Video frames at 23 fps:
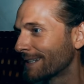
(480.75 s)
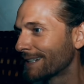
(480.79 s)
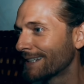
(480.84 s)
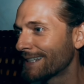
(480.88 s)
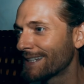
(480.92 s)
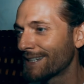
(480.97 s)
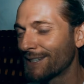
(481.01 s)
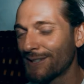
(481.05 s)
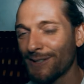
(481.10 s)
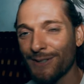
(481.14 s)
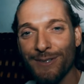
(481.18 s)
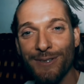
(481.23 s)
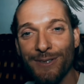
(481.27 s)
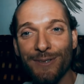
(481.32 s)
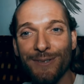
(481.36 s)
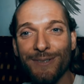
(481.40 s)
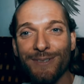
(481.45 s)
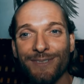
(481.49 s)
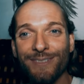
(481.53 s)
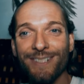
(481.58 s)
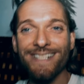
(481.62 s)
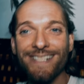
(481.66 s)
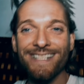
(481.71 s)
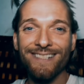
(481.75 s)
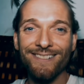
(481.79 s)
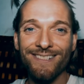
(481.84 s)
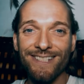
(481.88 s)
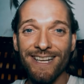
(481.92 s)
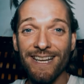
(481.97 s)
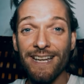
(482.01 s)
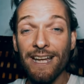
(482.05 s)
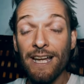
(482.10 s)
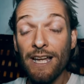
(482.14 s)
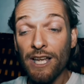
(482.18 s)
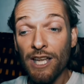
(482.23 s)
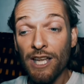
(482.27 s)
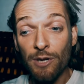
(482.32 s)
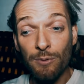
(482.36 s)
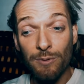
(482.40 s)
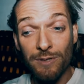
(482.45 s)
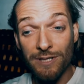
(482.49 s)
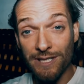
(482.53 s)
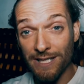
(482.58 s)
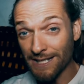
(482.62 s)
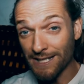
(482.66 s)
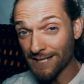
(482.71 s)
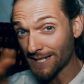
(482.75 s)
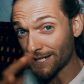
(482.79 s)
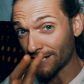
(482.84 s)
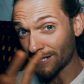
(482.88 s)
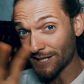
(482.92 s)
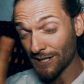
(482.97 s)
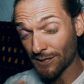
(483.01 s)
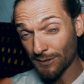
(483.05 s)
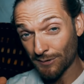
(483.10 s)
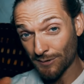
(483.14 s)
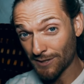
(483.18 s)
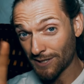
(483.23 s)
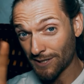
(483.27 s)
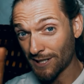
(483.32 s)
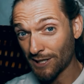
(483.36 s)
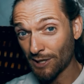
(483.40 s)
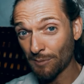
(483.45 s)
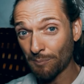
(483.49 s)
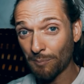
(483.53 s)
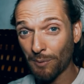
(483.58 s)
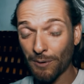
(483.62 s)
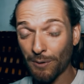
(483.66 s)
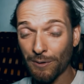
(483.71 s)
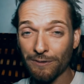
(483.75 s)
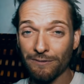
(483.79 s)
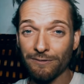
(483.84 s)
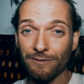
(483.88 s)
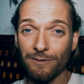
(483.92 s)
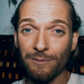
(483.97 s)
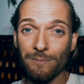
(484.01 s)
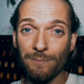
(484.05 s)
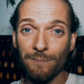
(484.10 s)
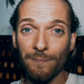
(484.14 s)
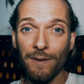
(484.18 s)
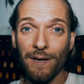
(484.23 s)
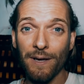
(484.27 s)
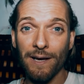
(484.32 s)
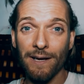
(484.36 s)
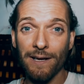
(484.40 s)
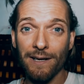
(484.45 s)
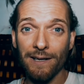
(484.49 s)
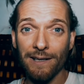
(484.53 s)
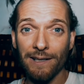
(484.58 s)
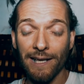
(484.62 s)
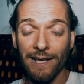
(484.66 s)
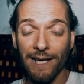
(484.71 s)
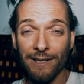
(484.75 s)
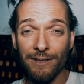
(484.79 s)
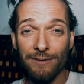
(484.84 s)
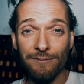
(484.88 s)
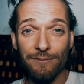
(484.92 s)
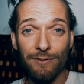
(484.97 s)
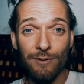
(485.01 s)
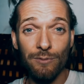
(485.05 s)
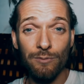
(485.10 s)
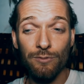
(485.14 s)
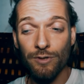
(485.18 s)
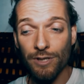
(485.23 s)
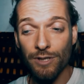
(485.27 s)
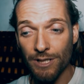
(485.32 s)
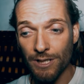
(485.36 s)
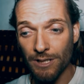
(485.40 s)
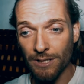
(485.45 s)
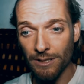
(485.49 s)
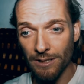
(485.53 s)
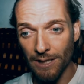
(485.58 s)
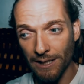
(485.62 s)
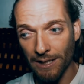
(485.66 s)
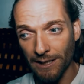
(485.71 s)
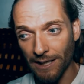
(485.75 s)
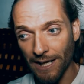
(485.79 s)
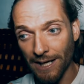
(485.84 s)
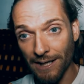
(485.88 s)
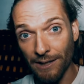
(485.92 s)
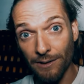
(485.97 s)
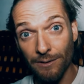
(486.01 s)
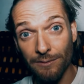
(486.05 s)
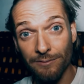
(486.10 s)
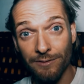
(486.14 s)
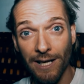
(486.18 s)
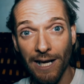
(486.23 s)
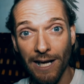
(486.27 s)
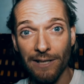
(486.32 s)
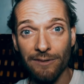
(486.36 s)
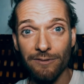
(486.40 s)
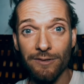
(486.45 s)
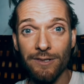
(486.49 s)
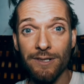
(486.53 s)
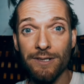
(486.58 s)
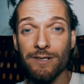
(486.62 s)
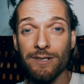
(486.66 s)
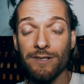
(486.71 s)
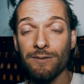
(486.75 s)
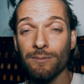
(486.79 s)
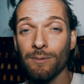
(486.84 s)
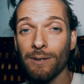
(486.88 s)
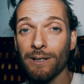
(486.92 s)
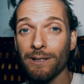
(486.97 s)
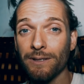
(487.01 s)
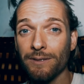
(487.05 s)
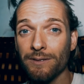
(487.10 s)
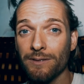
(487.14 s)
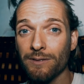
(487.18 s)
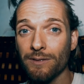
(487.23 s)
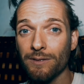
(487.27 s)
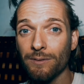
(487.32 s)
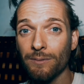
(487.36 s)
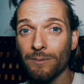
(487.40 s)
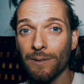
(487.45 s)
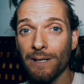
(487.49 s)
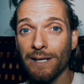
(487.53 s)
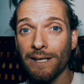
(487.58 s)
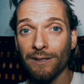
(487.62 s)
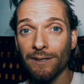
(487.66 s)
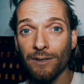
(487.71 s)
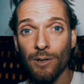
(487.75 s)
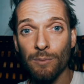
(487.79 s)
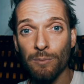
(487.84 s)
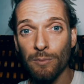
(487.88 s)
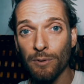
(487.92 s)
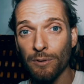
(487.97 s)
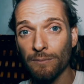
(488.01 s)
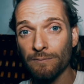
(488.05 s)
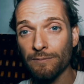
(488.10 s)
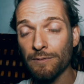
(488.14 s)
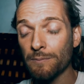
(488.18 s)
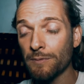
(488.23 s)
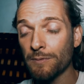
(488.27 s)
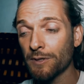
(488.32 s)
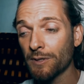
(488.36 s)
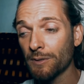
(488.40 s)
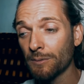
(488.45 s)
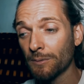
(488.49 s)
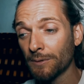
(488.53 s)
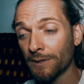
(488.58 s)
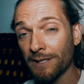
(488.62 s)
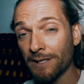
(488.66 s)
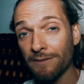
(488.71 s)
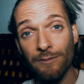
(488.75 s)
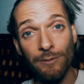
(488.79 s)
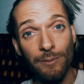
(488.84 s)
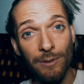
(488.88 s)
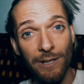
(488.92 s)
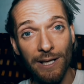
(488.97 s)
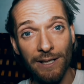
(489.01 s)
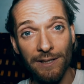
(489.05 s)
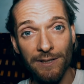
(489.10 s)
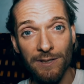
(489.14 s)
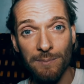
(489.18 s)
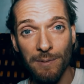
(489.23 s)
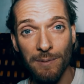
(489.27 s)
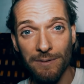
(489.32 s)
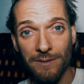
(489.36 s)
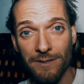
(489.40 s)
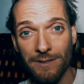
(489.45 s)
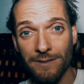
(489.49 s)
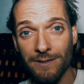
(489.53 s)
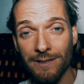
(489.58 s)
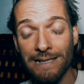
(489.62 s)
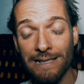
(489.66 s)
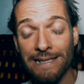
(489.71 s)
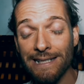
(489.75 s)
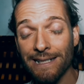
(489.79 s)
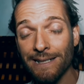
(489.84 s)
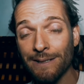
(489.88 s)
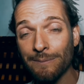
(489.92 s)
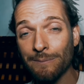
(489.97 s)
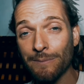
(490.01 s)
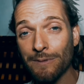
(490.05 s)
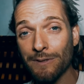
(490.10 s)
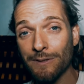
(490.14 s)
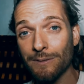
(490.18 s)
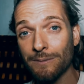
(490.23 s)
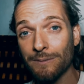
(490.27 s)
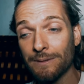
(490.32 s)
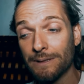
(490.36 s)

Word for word: The dog's going crazy outside. He was dizzy because he couldn't see the board from uh, lack of nutrition and lack of calories as well. So he had to come home from school, even though he had a sponsor at the time. So.